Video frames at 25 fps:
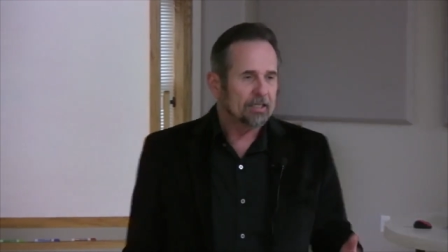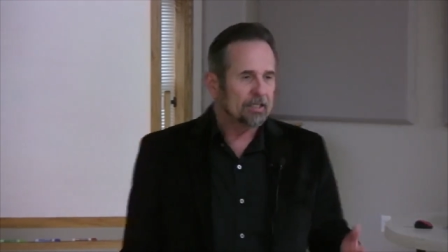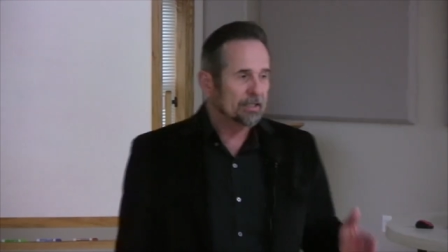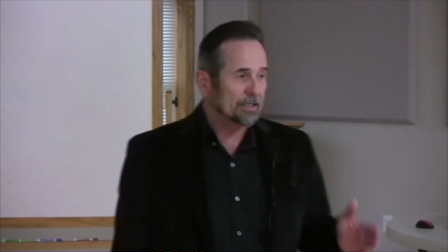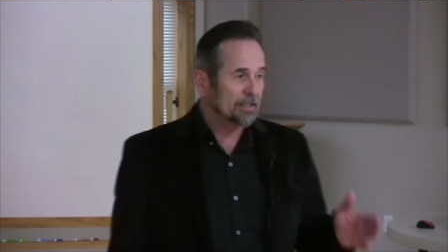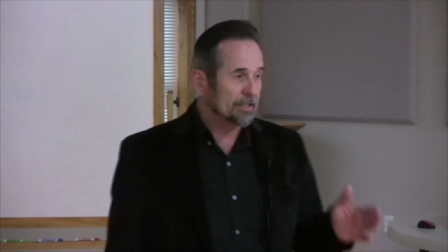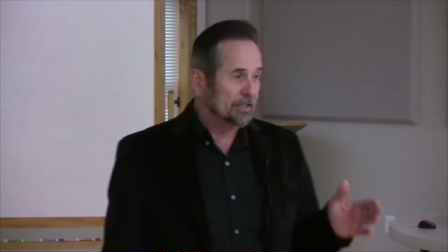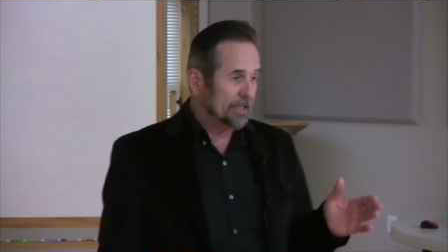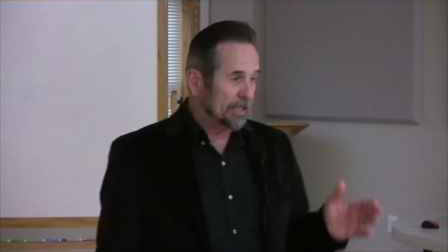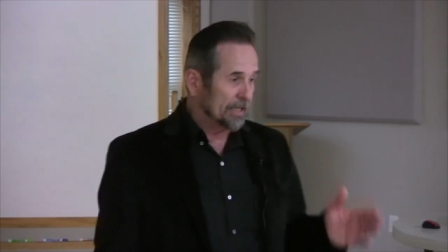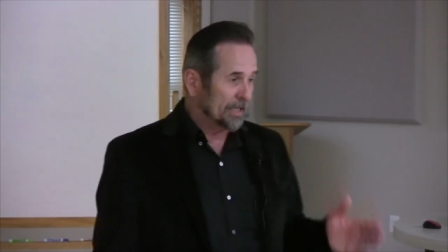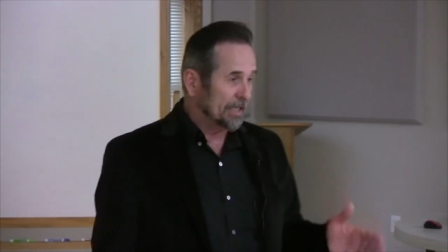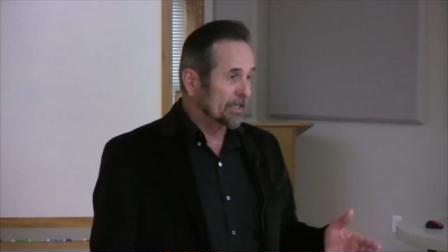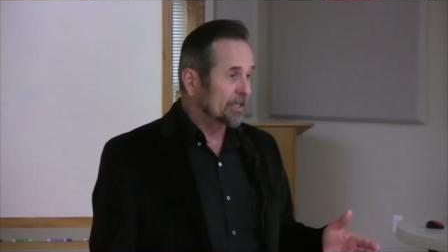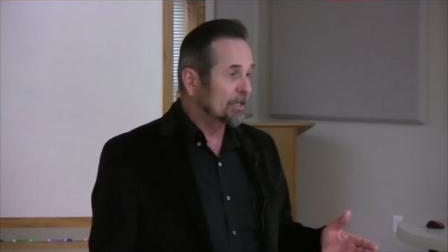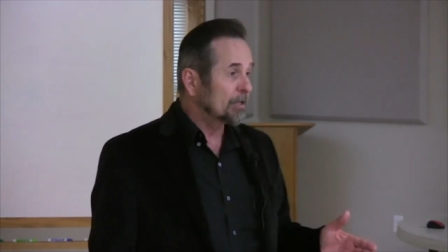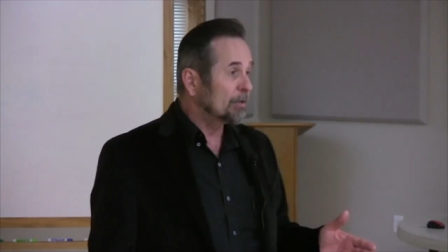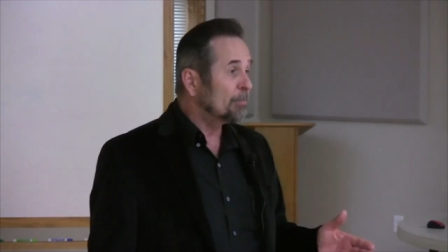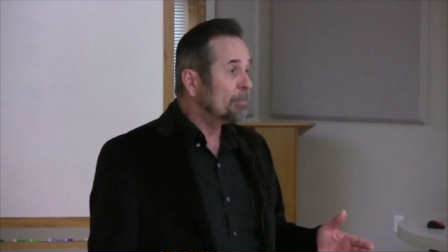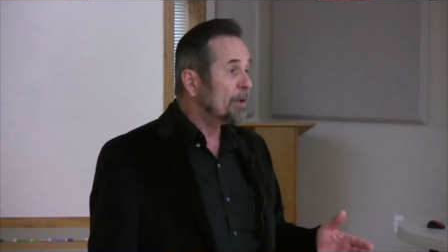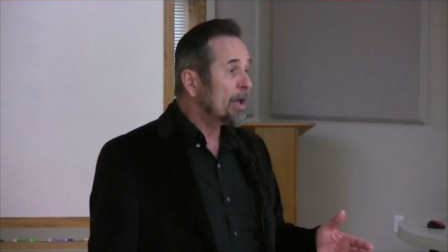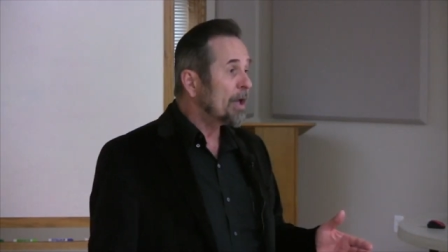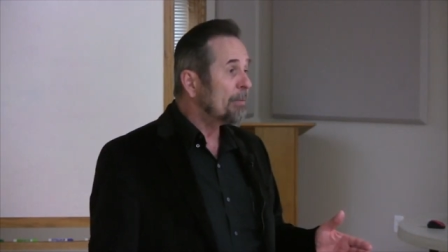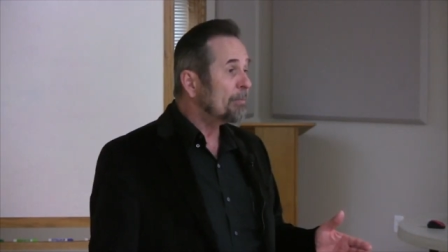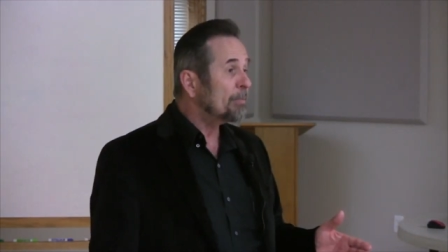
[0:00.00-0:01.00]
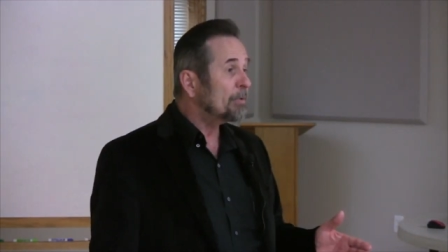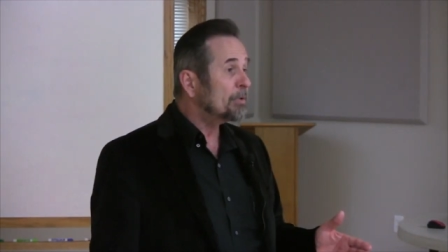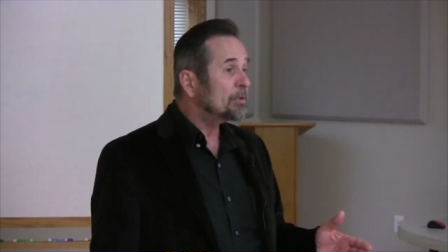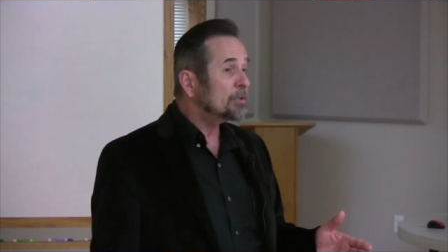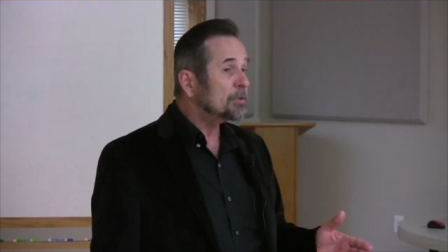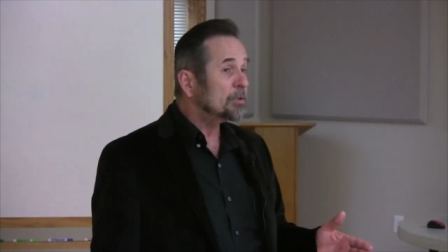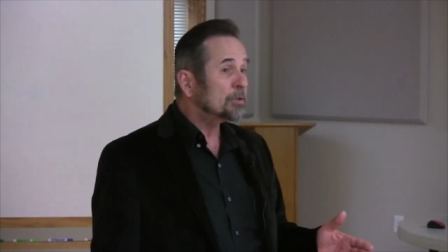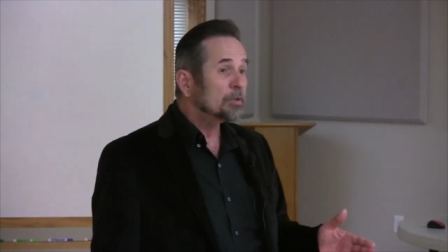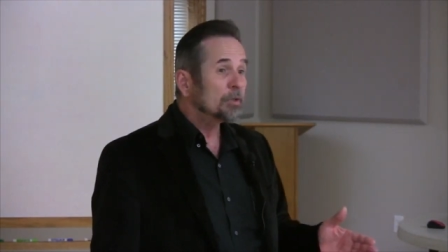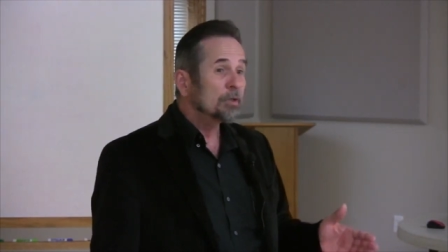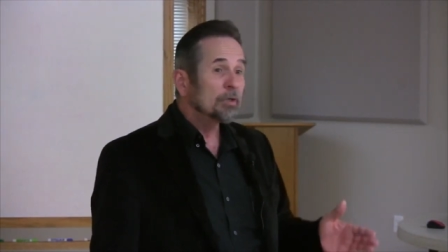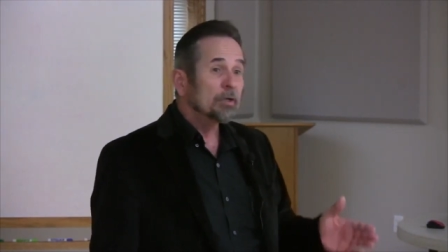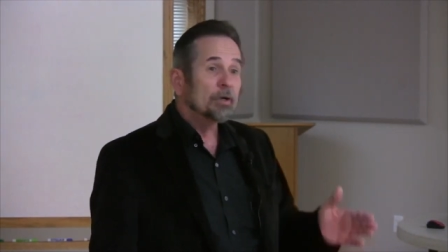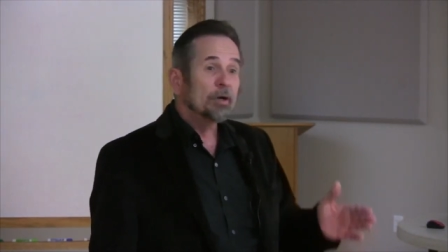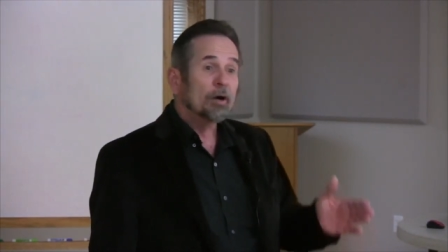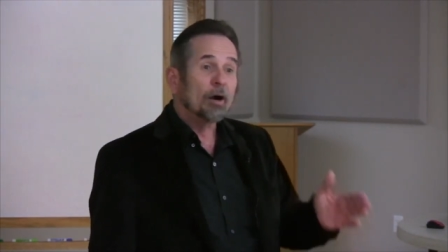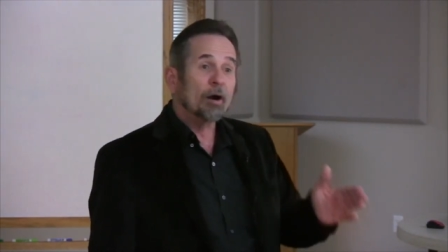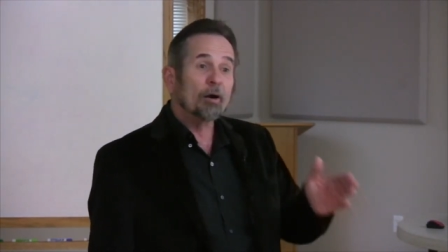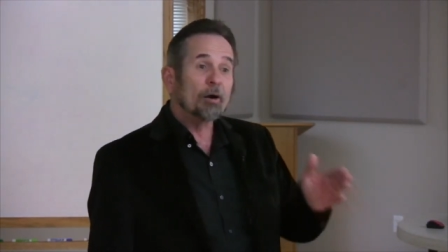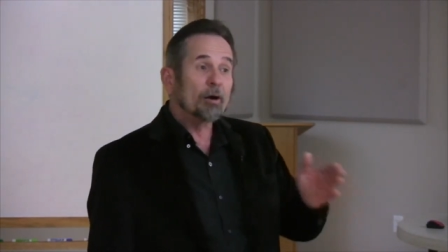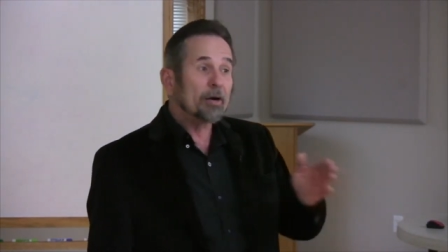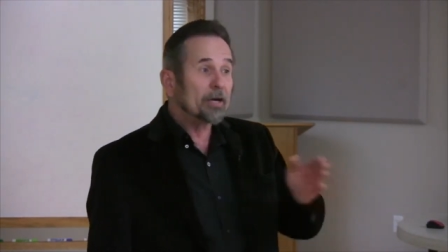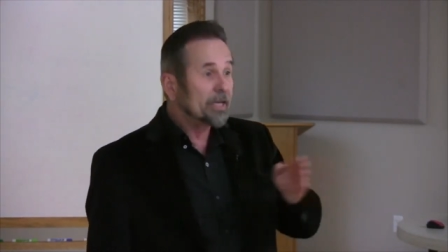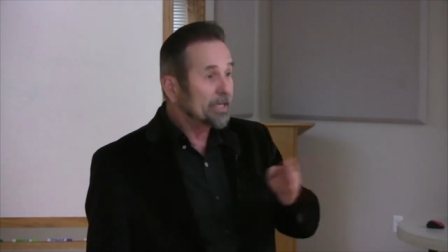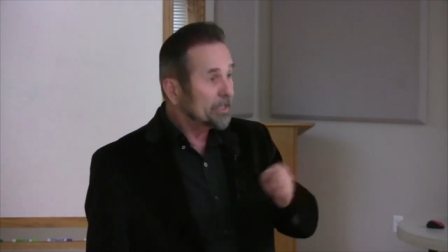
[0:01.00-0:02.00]
the Ten Commandments
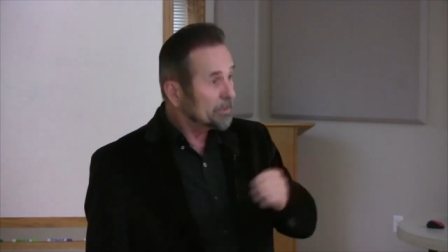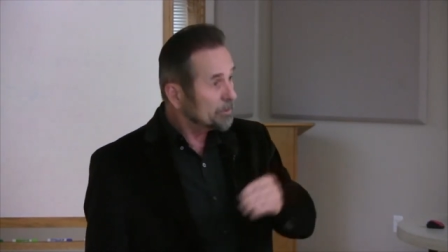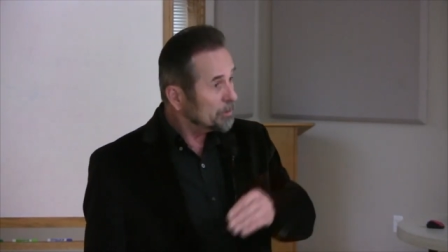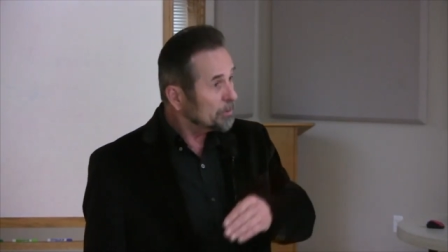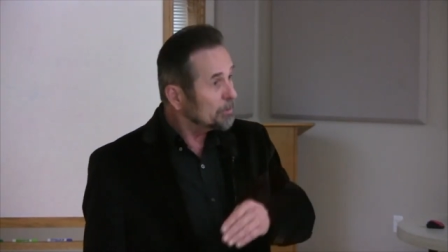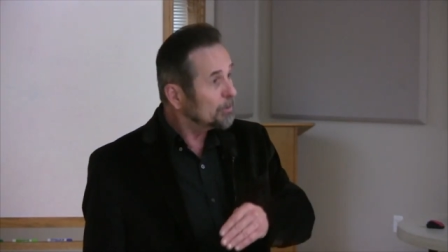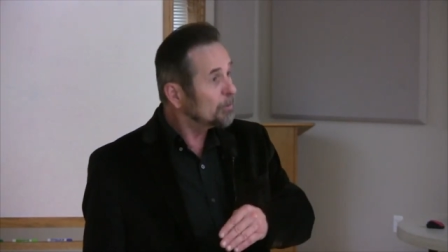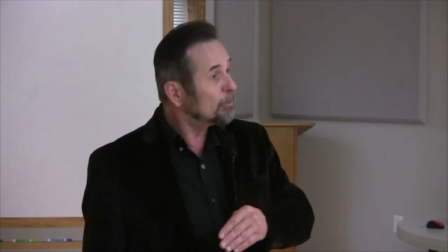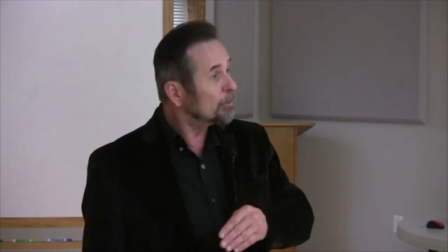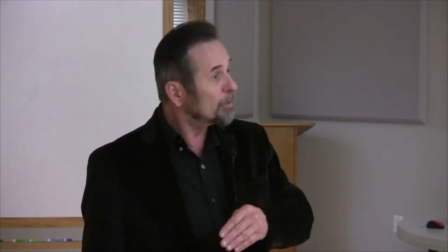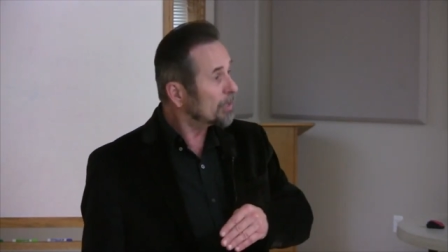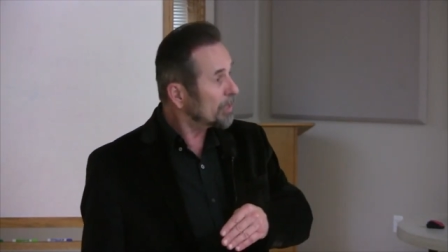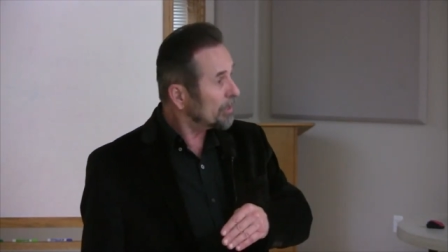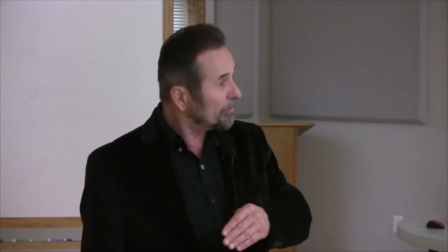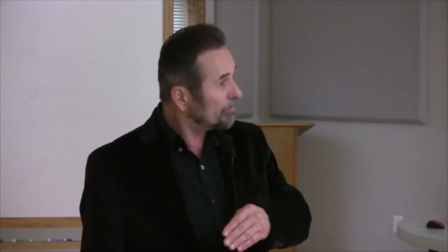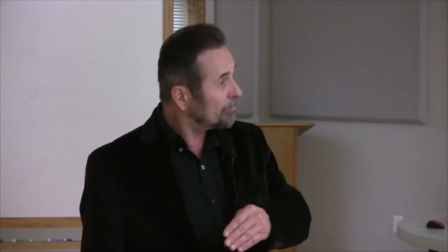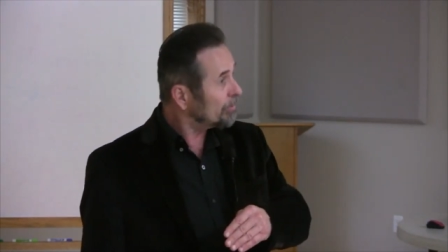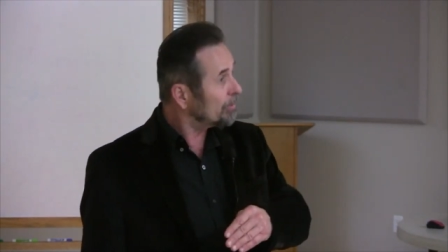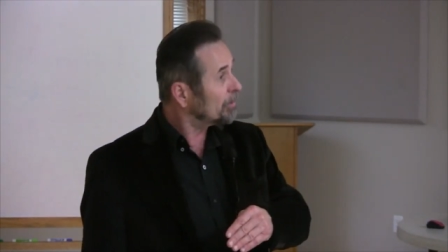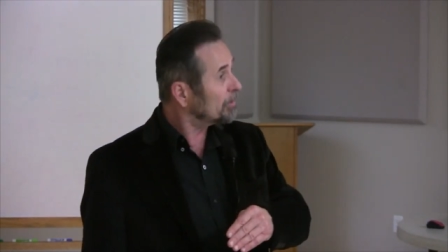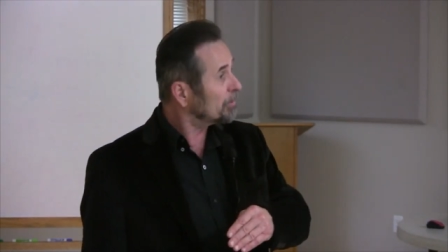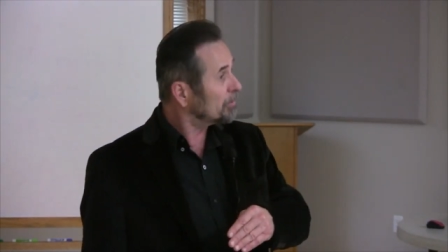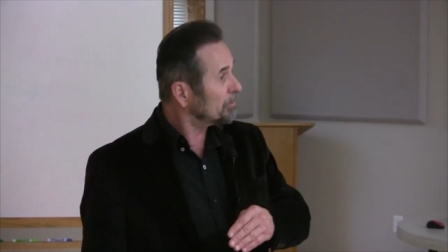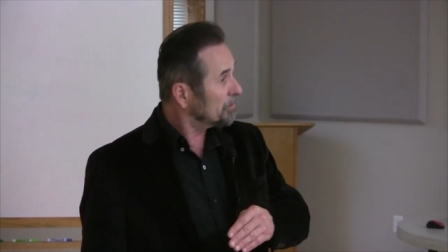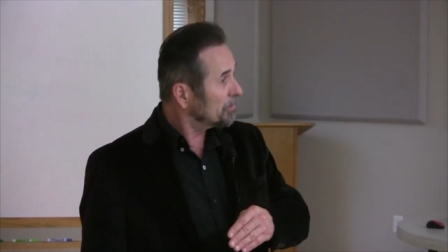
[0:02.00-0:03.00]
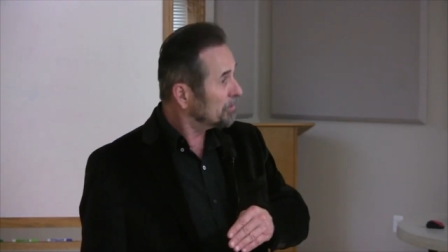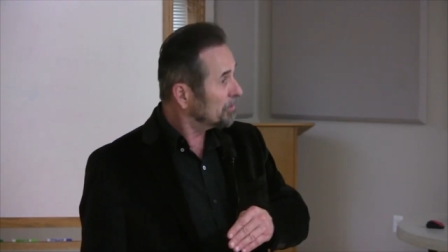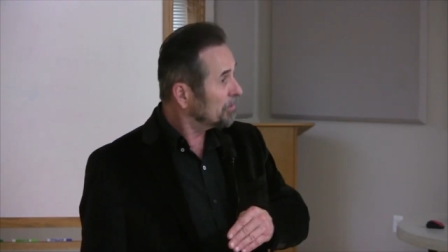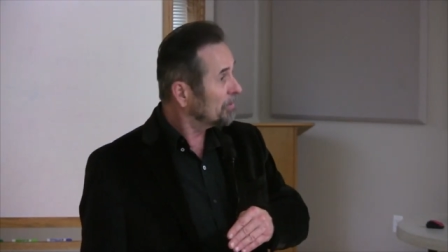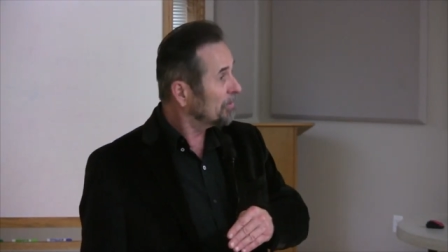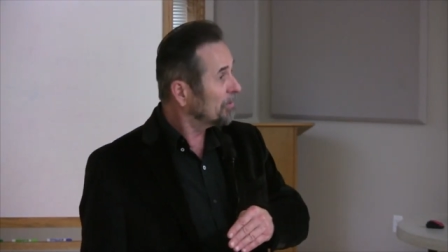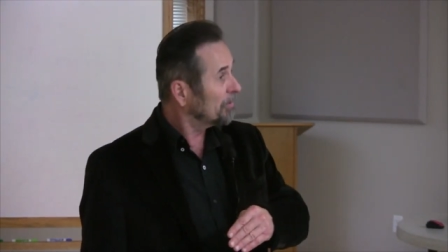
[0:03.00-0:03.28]
are in the new covenant?